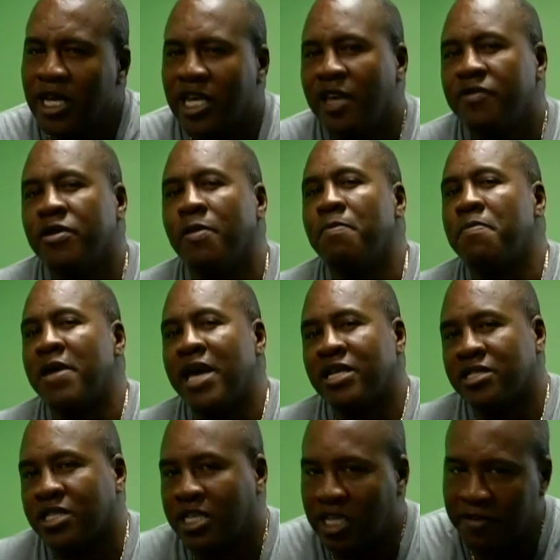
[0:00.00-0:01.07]
Give the
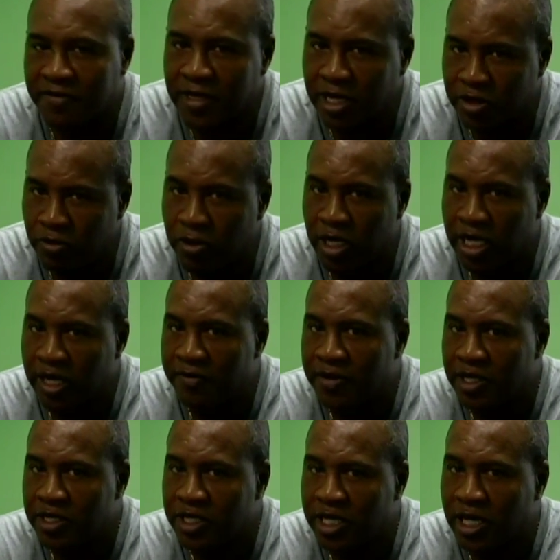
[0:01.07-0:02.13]
best gift that you can give
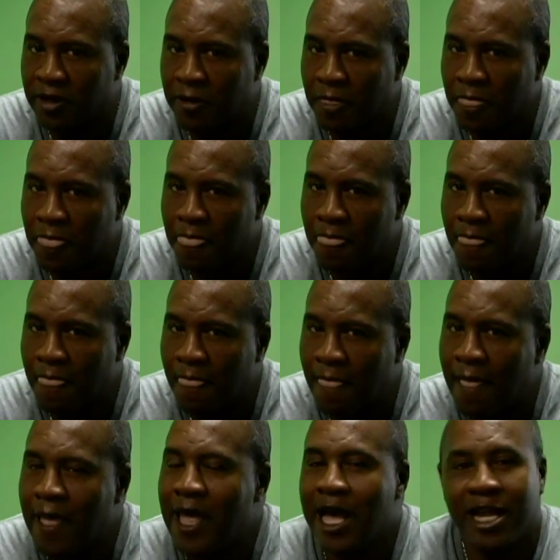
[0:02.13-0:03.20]
this year.
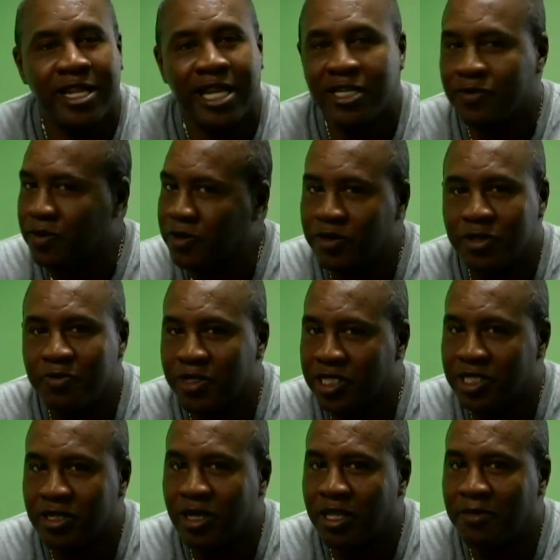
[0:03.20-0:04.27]
And that's what Christmas
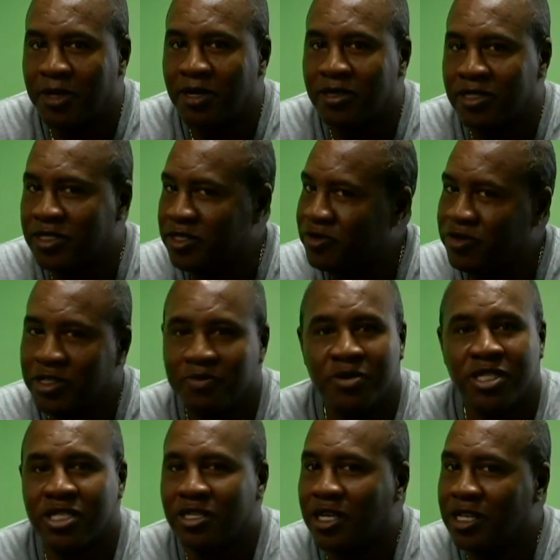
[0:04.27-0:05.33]
is all about.
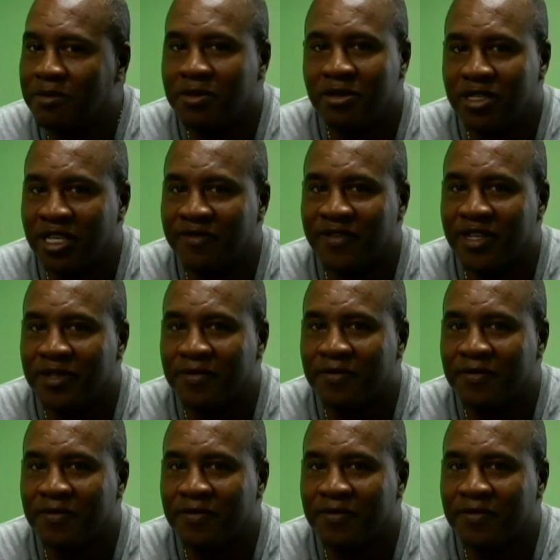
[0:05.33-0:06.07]
Christmas is all about giving.